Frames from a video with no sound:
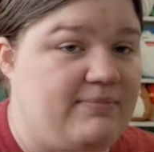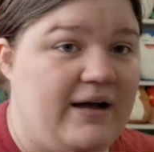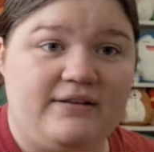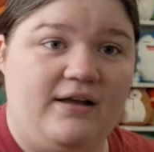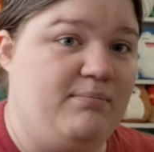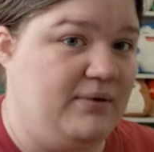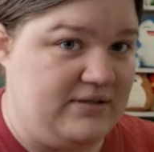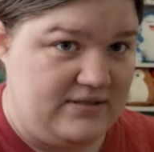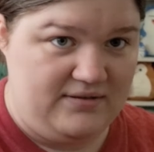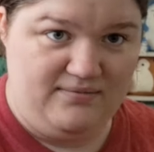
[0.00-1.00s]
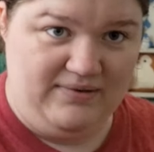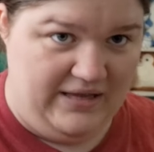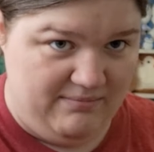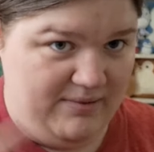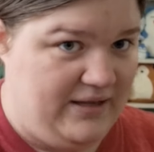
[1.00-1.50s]
packed up. It's
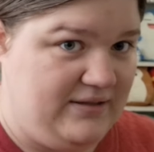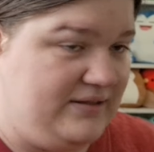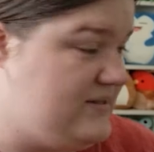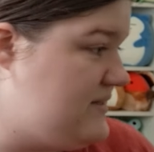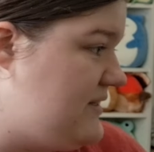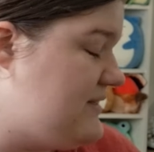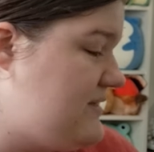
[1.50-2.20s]
in bins.